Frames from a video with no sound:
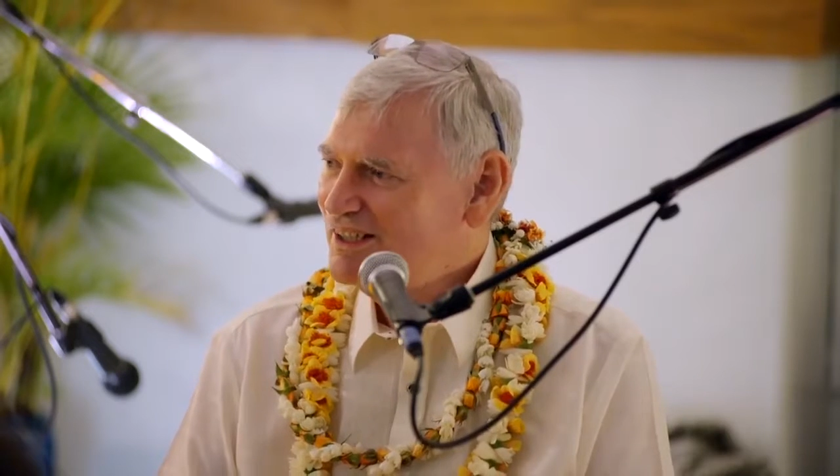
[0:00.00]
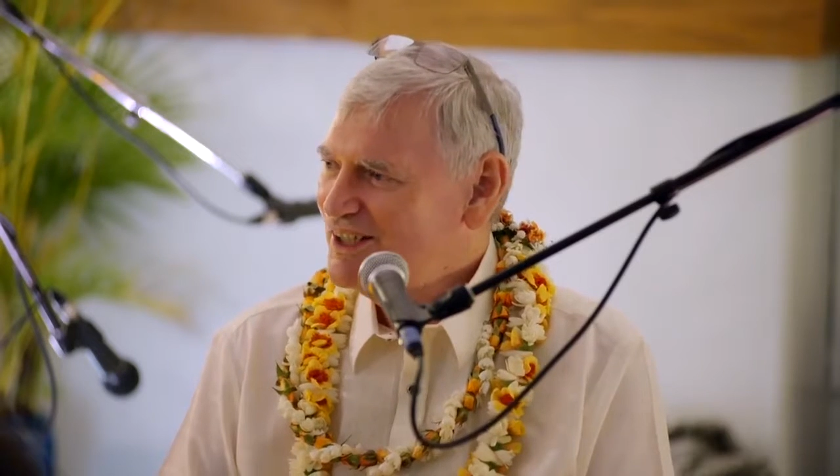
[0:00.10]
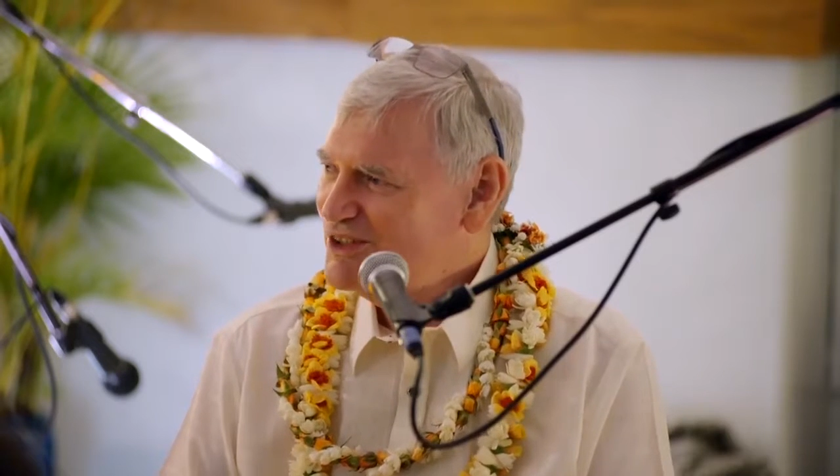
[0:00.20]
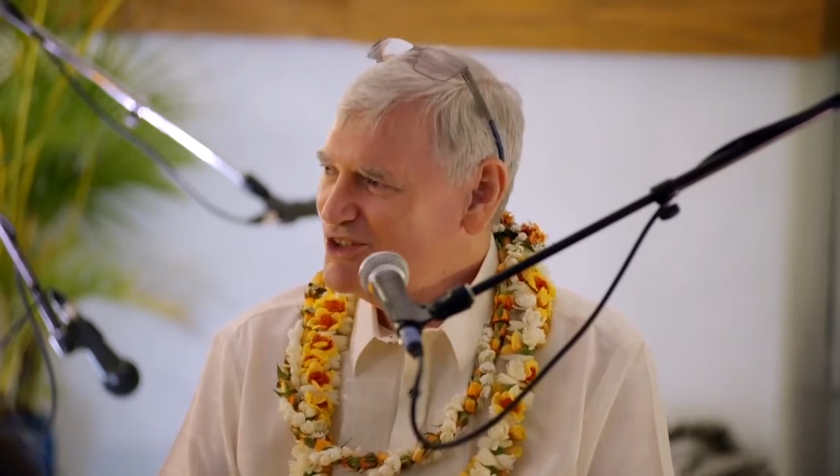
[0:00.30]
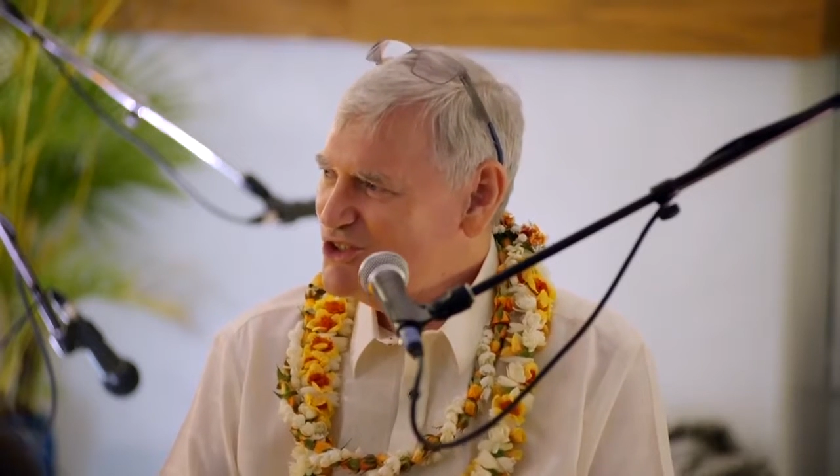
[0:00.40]

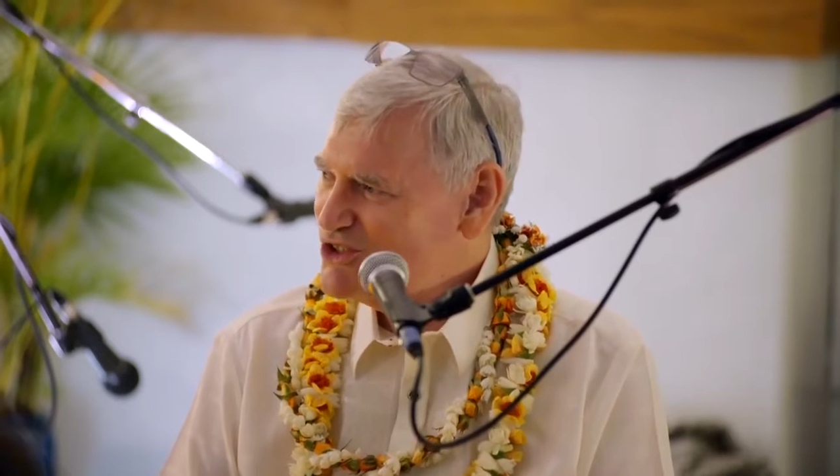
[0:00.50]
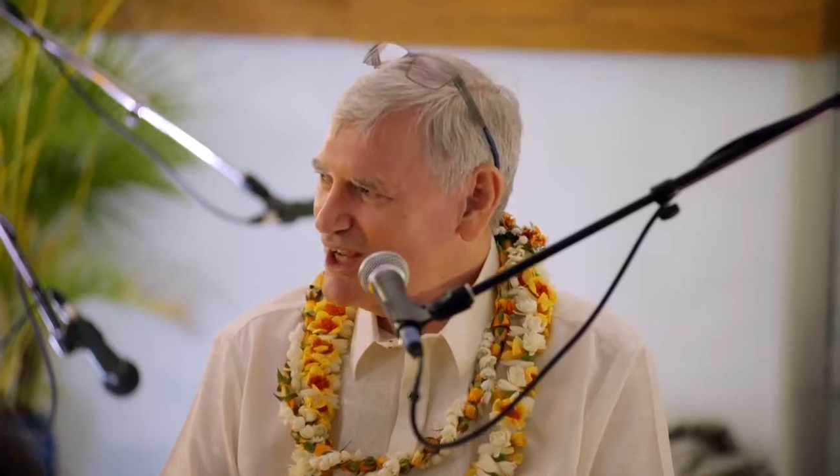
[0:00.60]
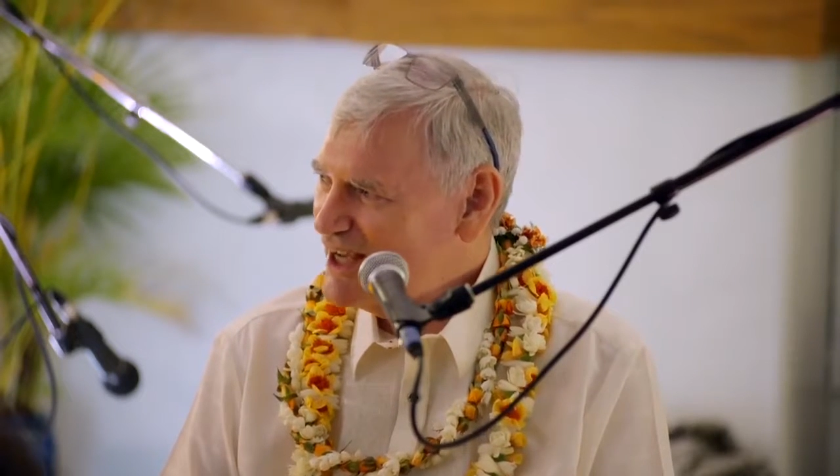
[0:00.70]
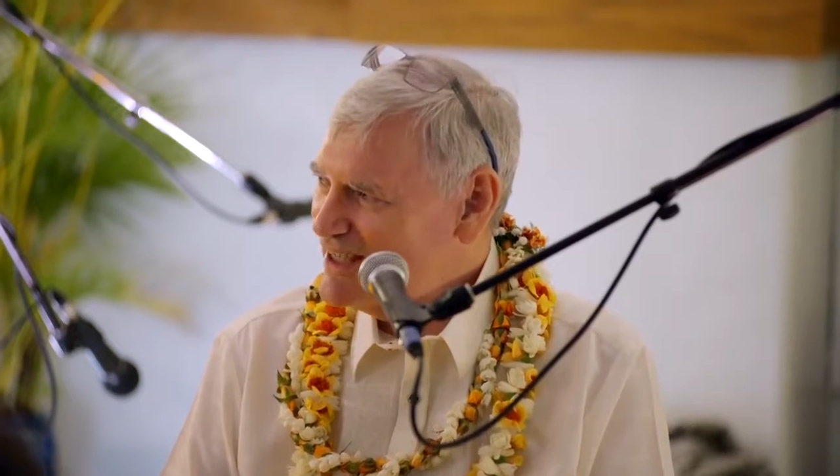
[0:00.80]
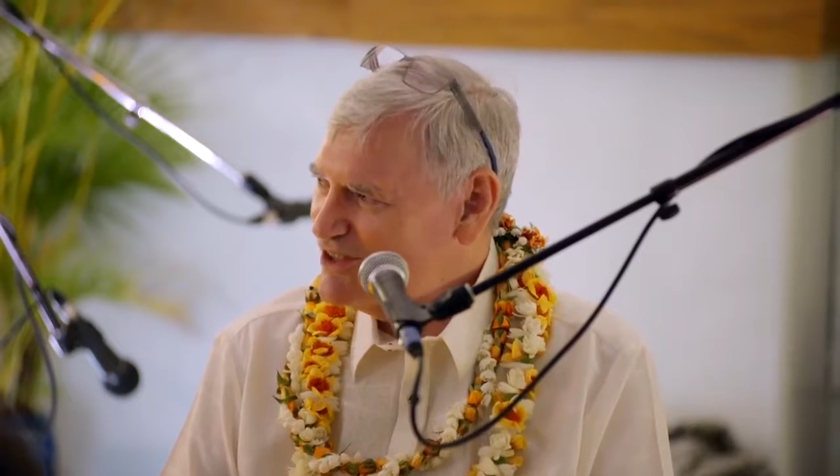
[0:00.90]
that the
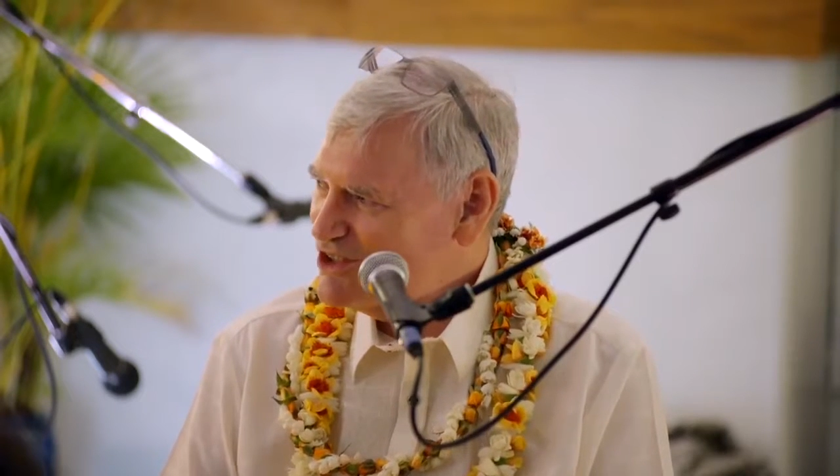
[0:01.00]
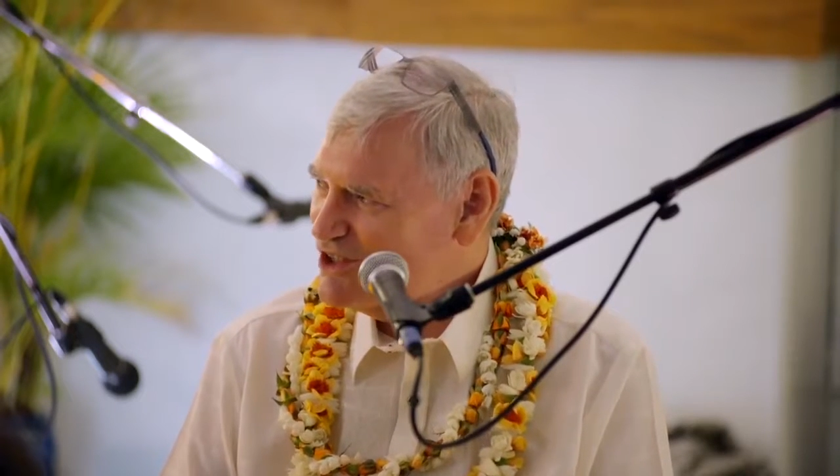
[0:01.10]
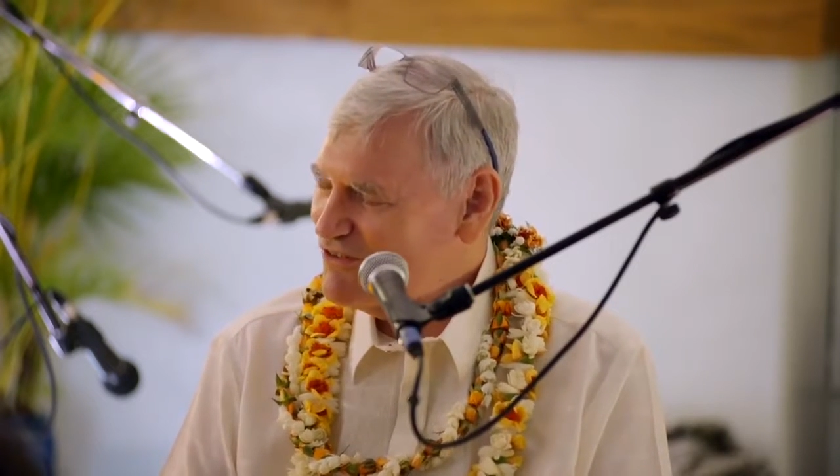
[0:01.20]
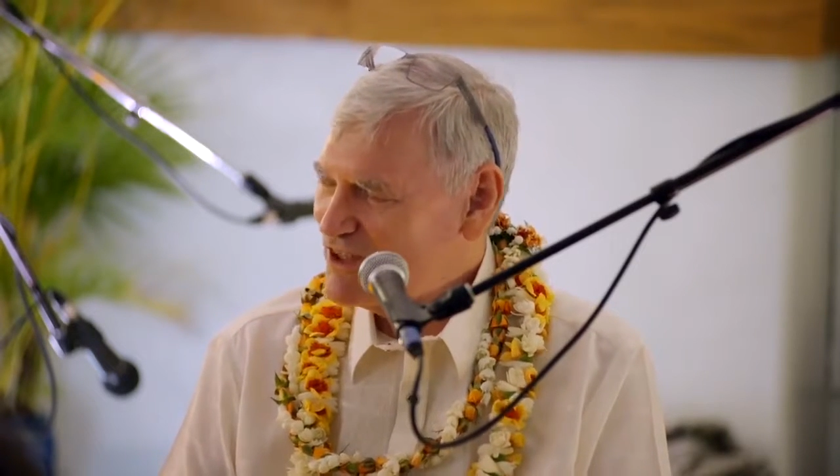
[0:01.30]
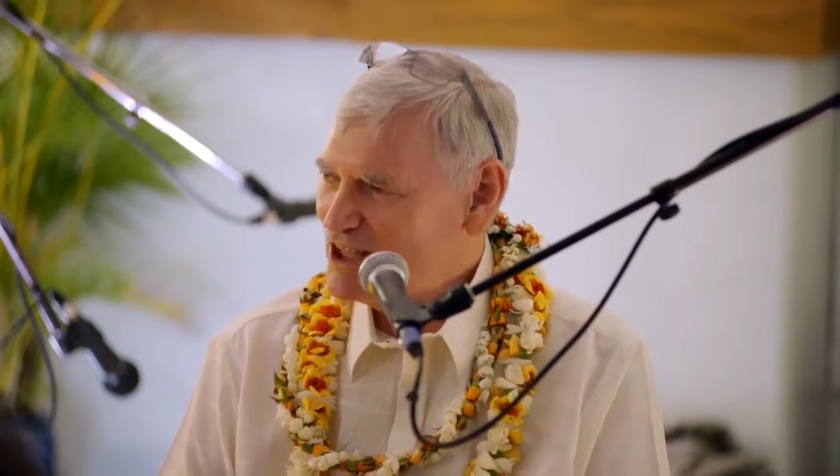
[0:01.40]

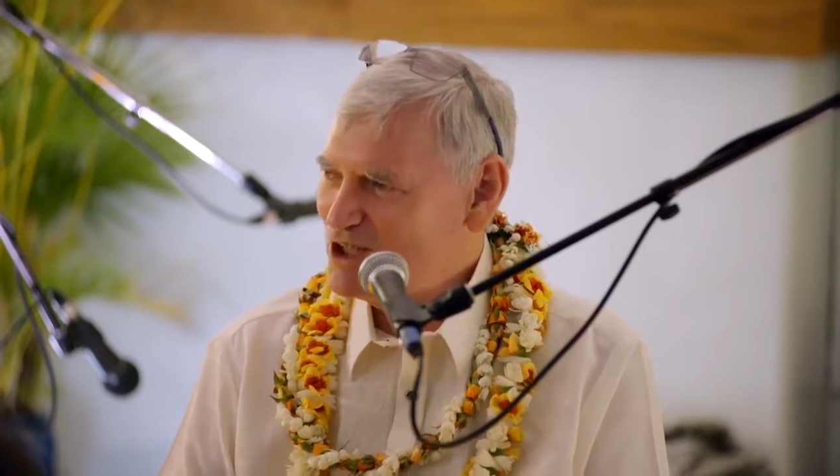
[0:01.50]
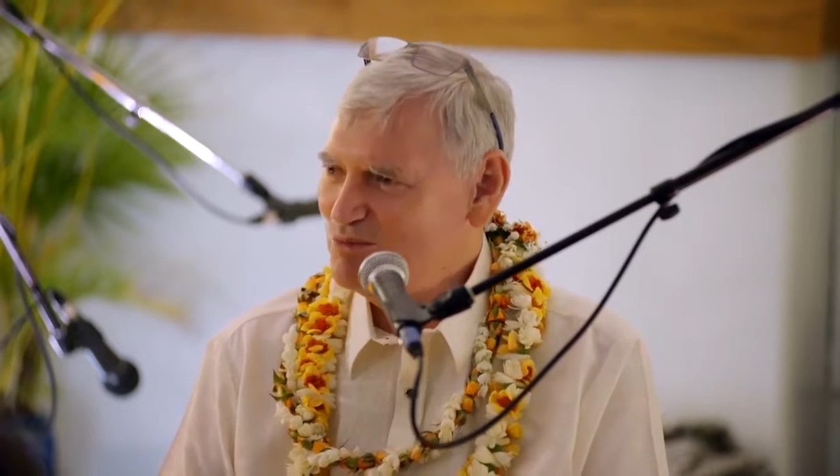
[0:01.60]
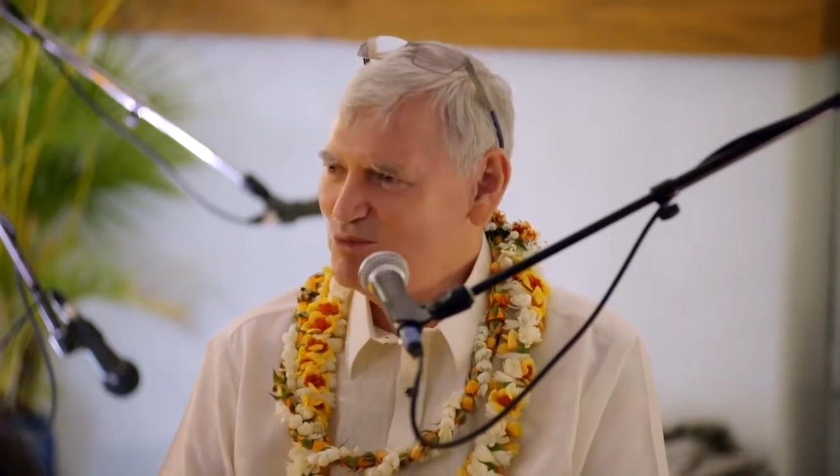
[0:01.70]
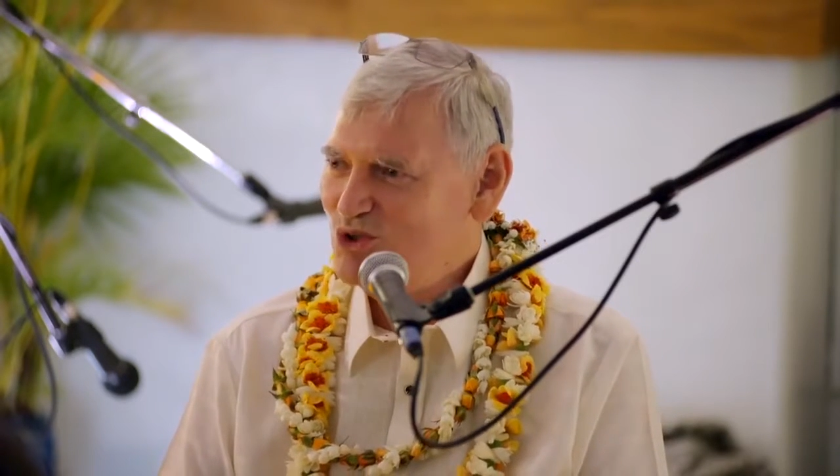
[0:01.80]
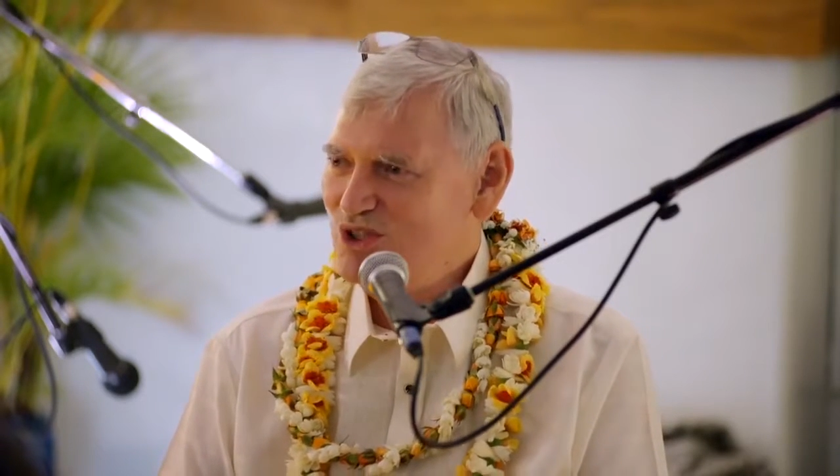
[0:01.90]
scientific
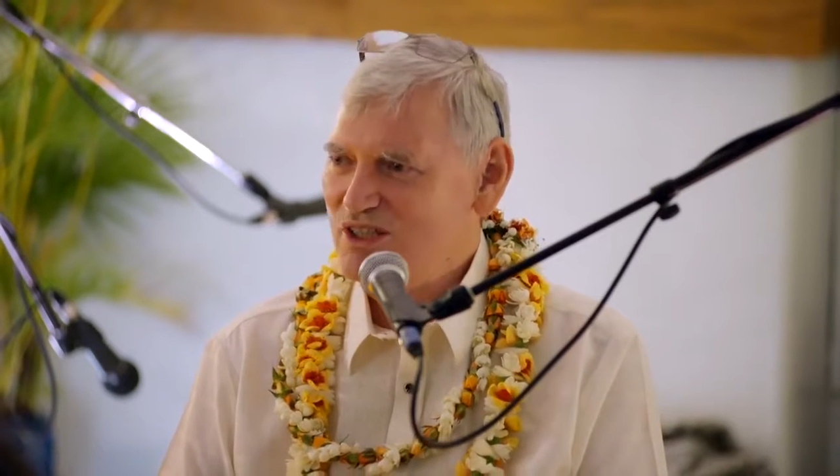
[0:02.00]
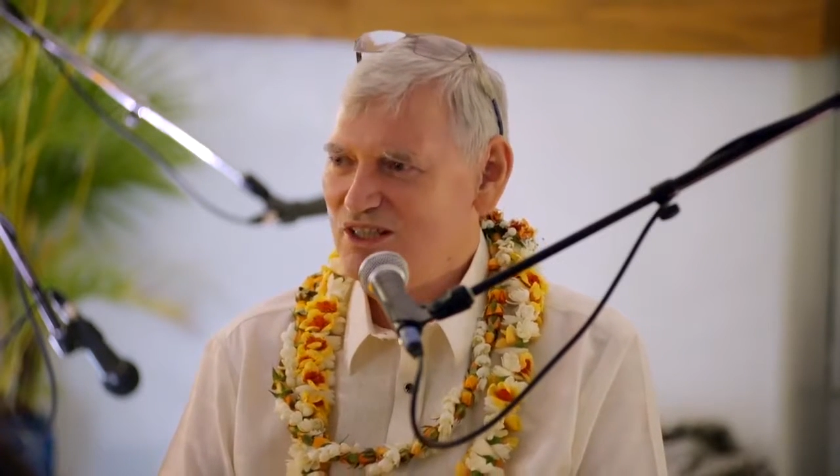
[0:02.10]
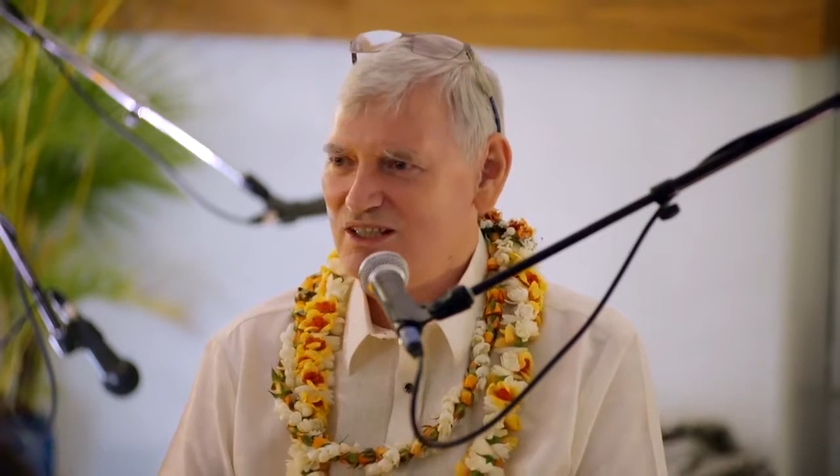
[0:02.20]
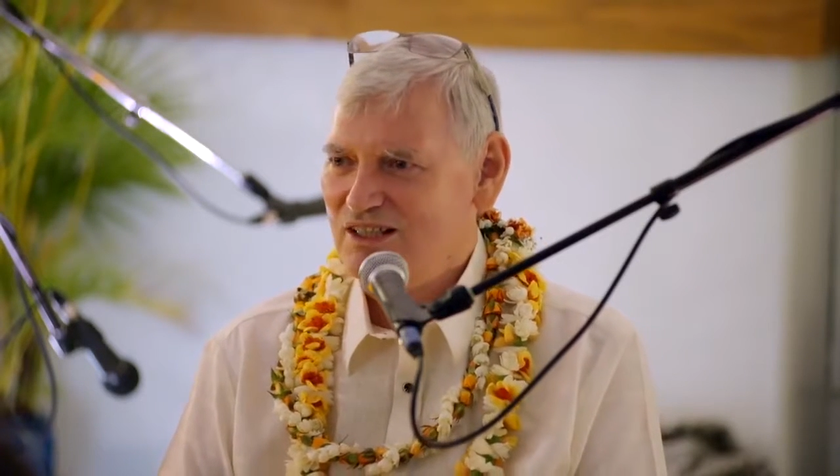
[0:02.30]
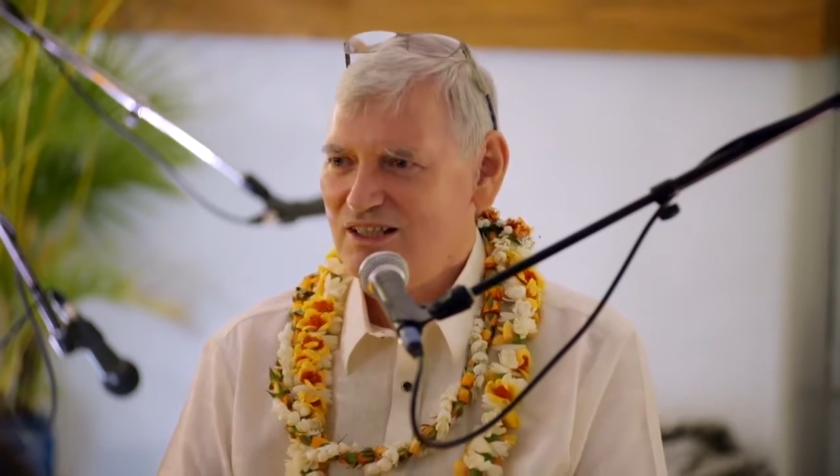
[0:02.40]

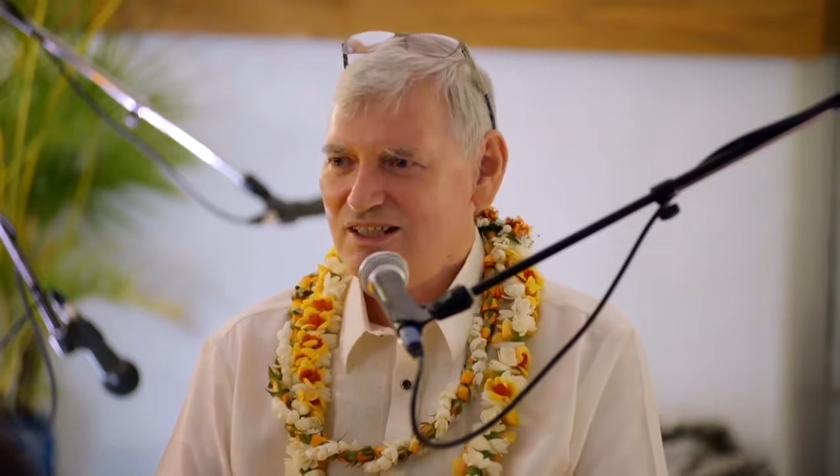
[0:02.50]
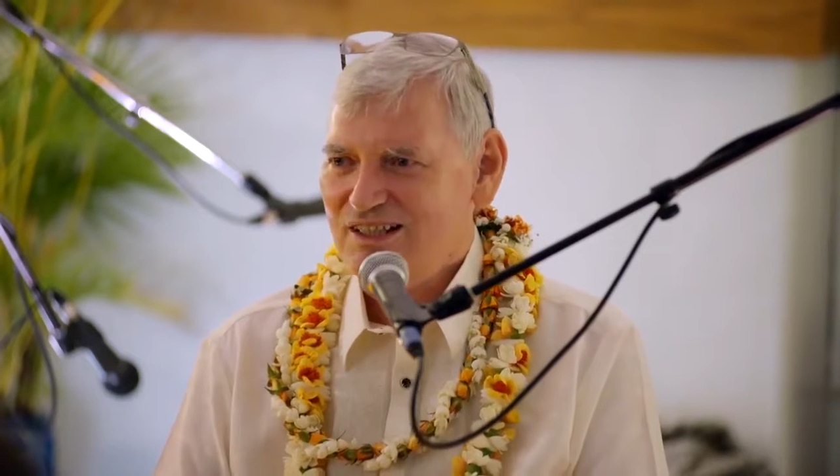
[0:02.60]
community